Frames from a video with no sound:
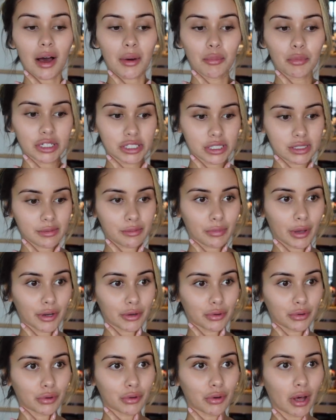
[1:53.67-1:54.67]
which is in
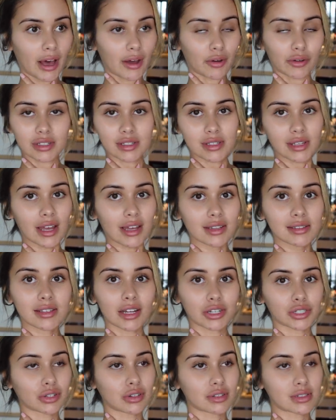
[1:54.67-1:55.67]
Bundle. I honestly had
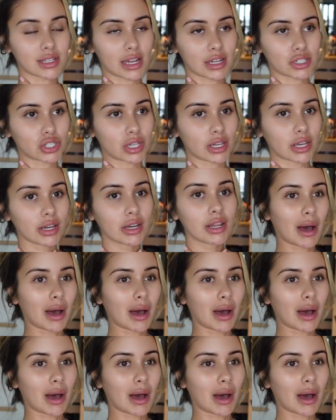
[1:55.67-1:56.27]
such a good session.